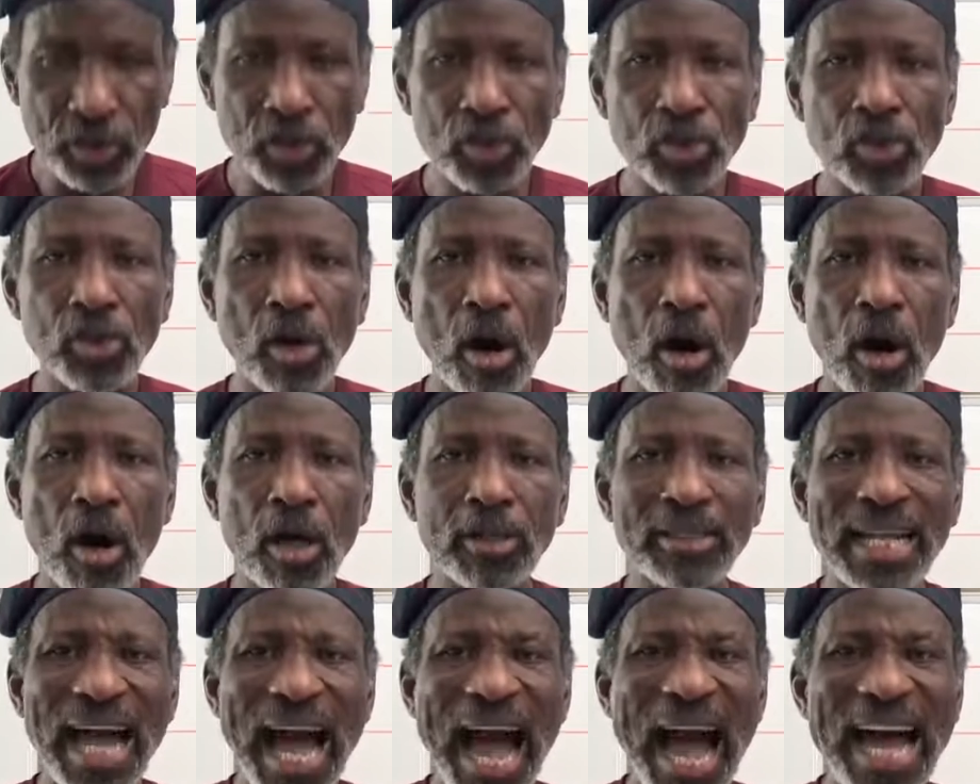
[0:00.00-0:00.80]

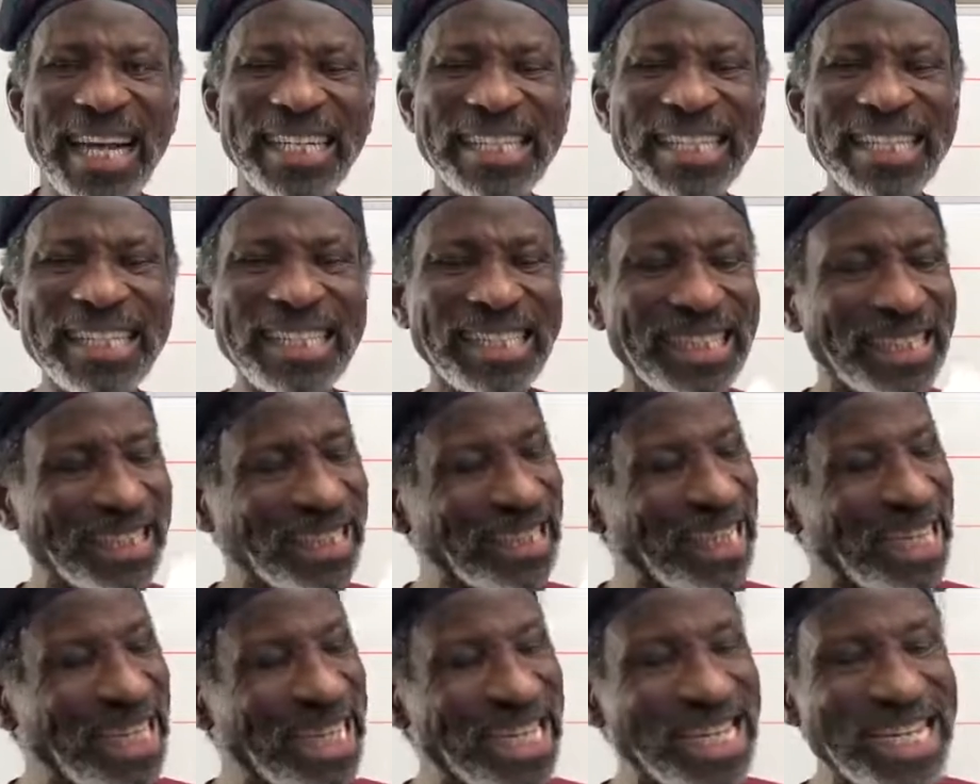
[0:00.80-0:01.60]
sword and
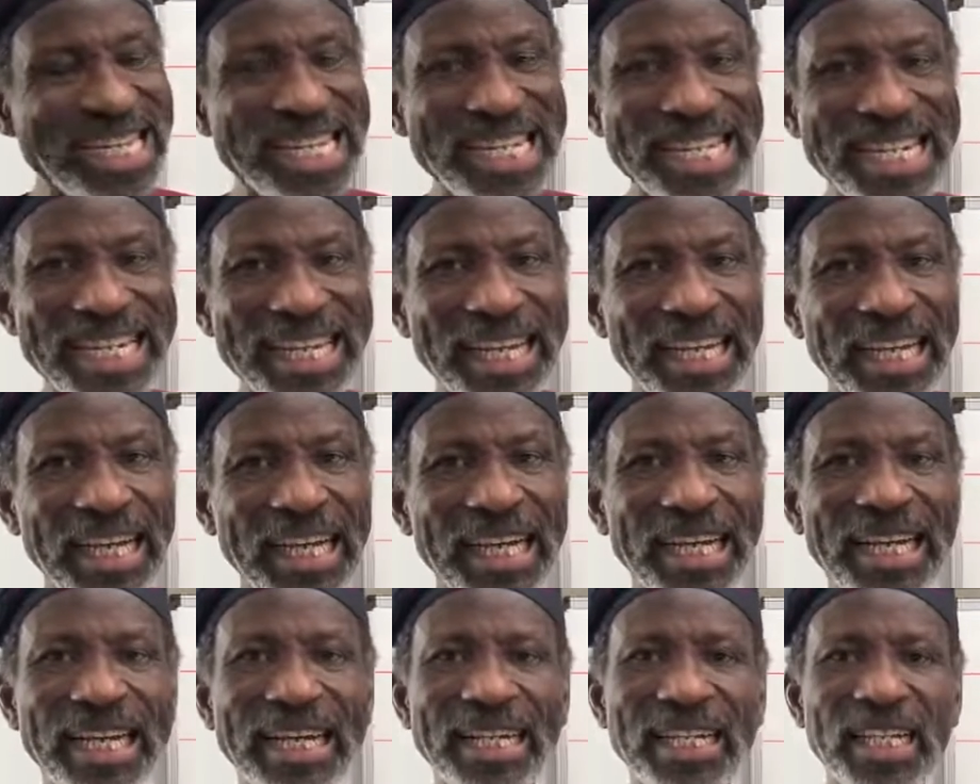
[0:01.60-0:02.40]
sin.
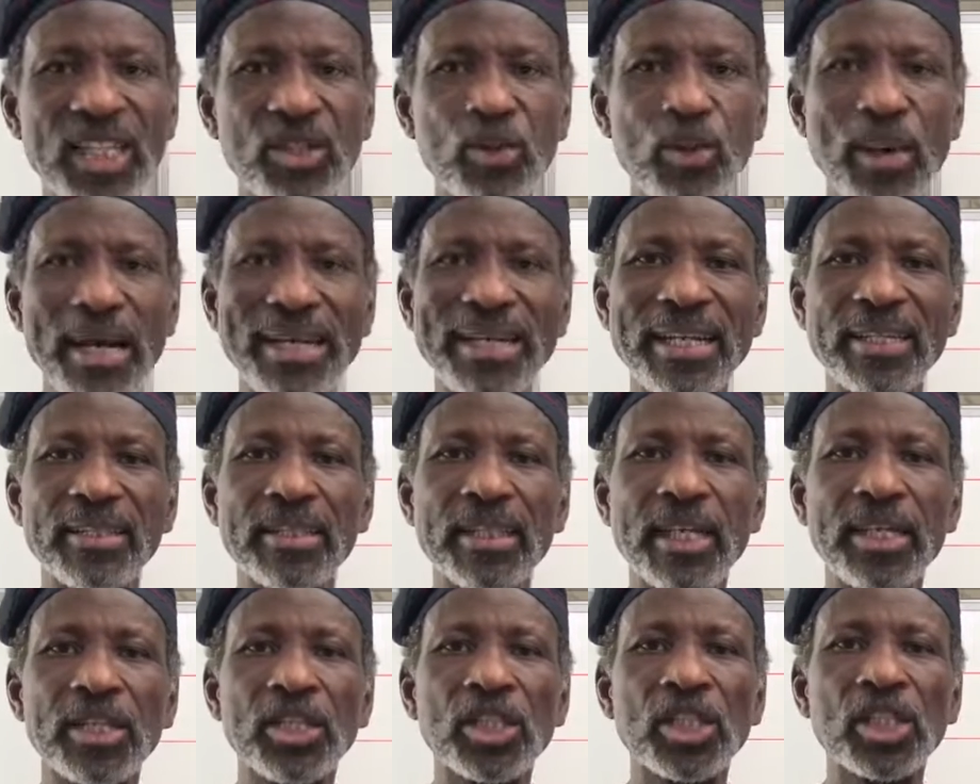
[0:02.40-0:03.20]
This one
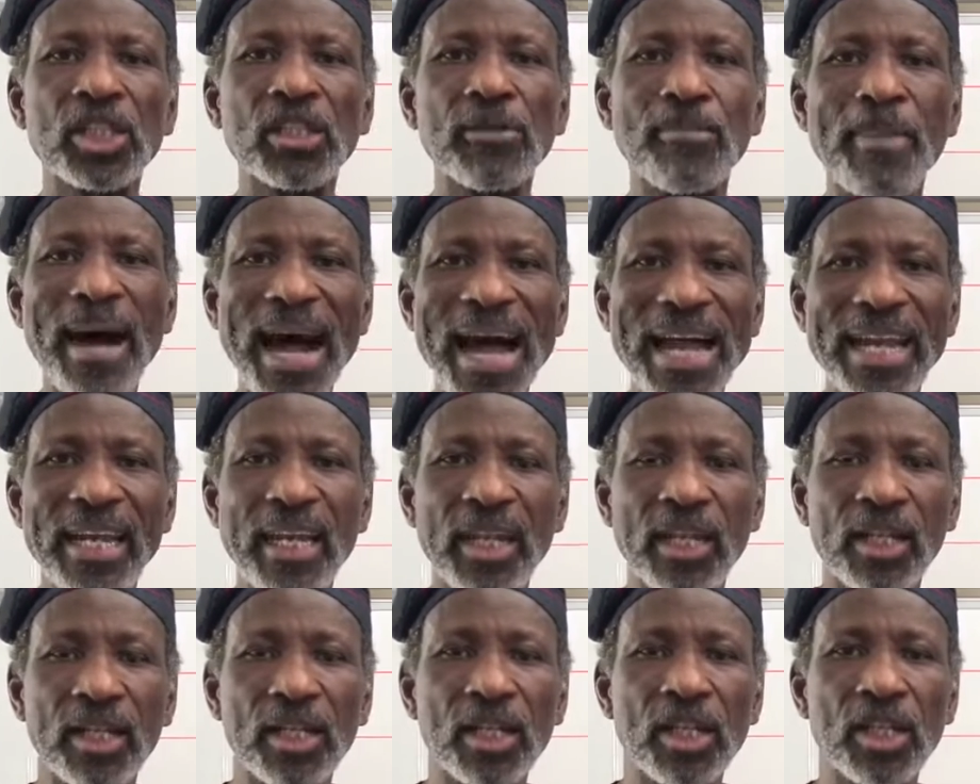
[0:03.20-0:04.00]
is a
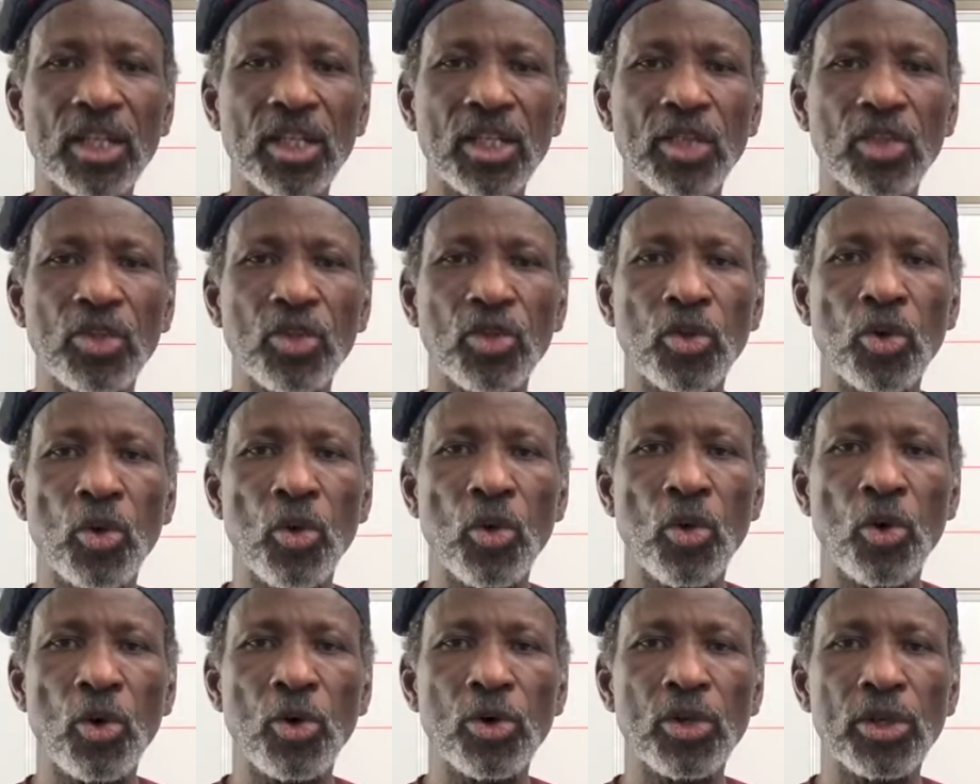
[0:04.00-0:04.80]
smiling.
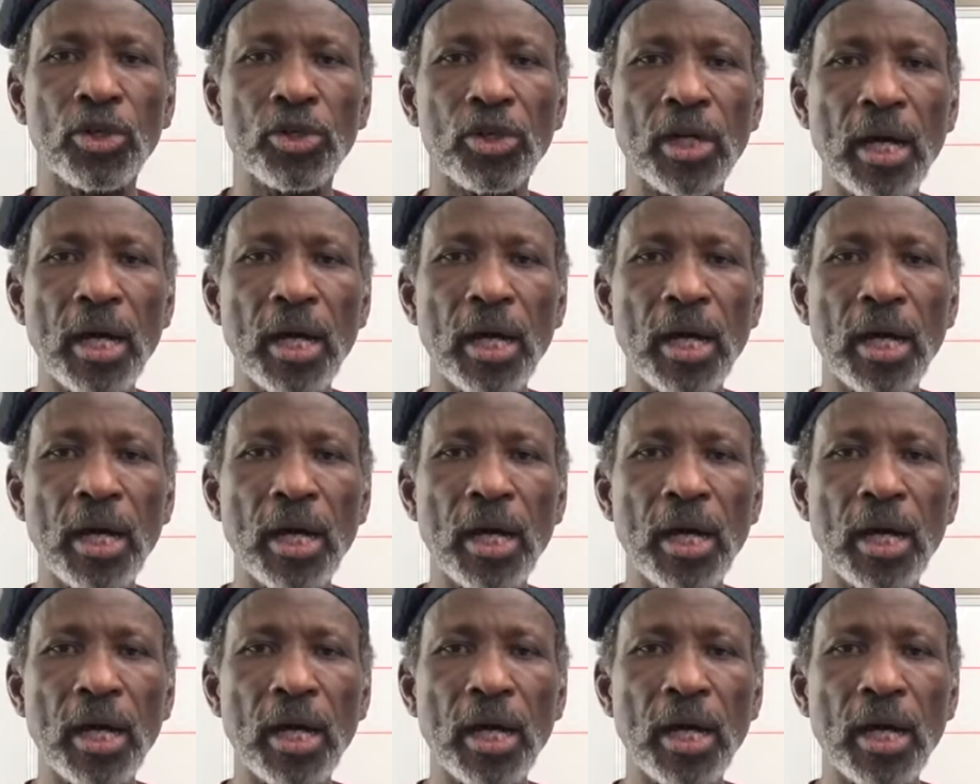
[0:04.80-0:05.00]
Your